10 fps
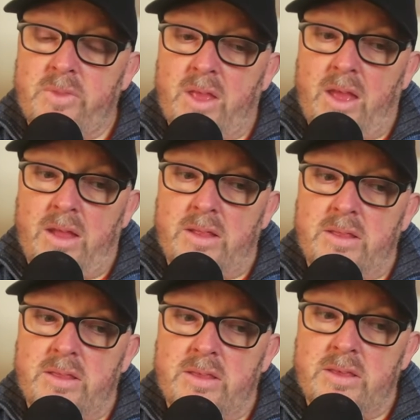
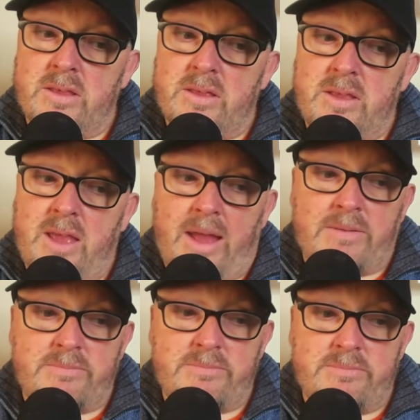And yeah,
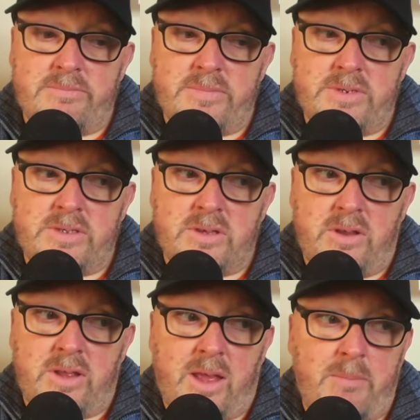it's only
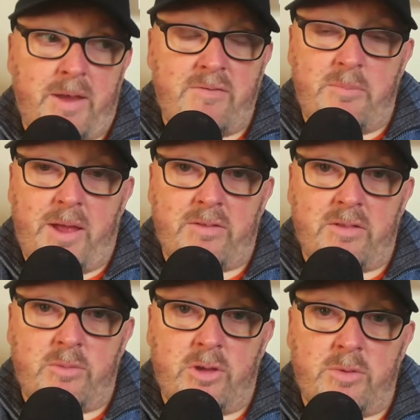getting better and better at the
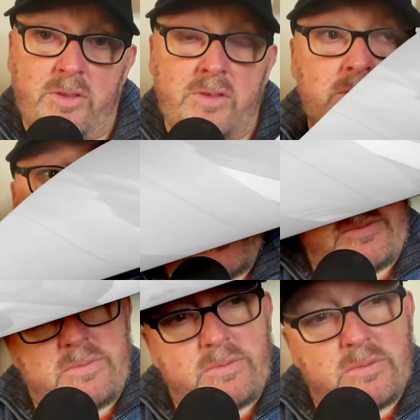moment.
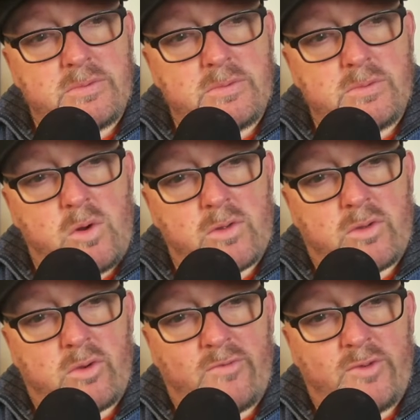What to
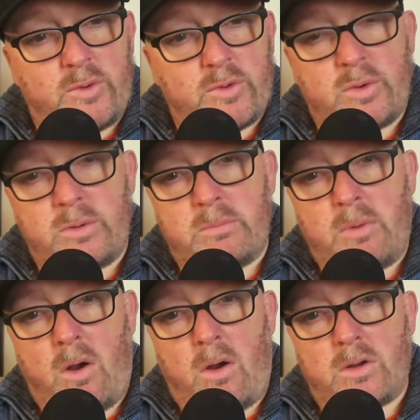look forward to in
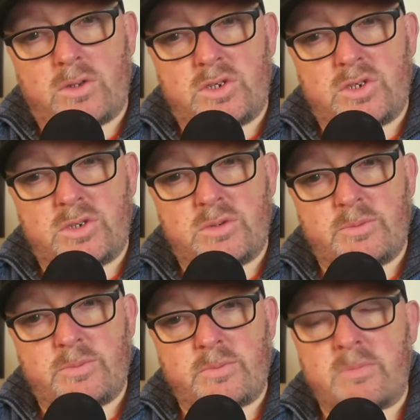March?
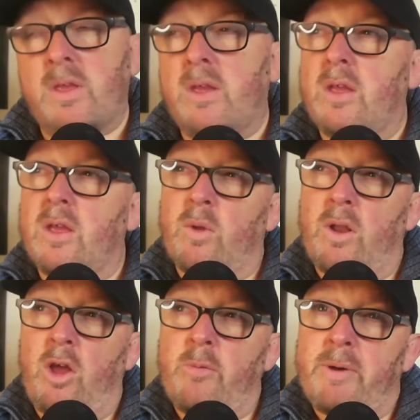Well,
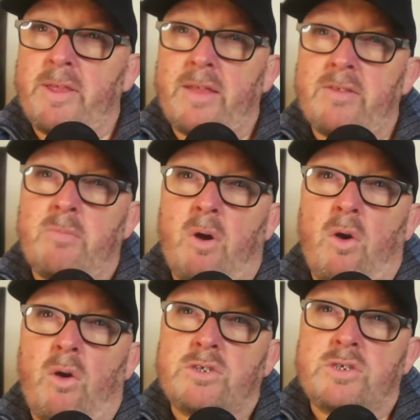hoping by the end of
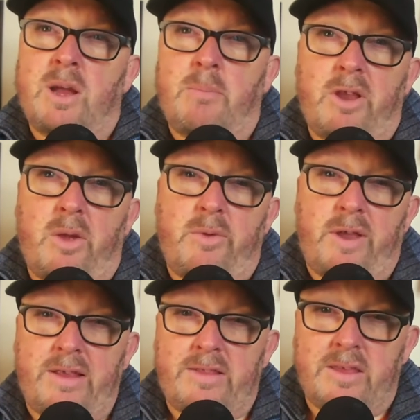March I'm below
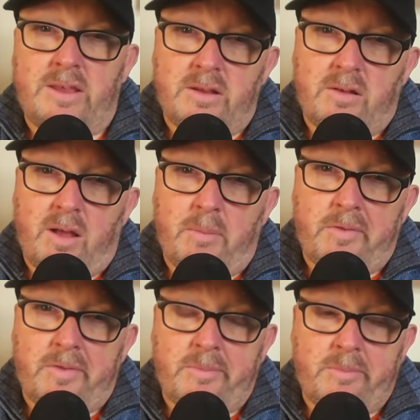90
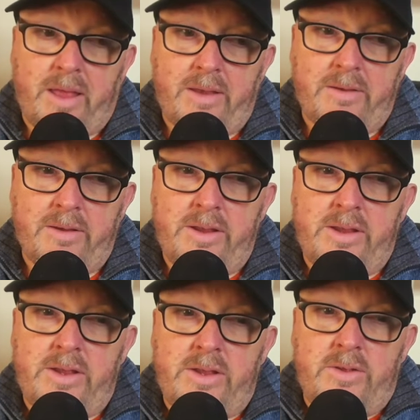kilograms and getting
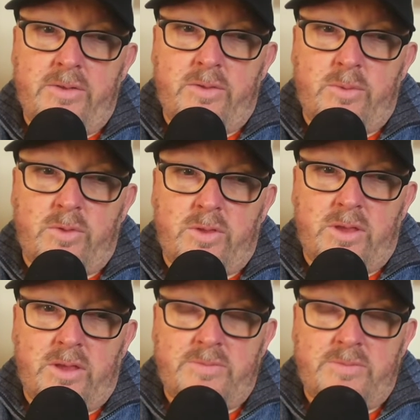towards the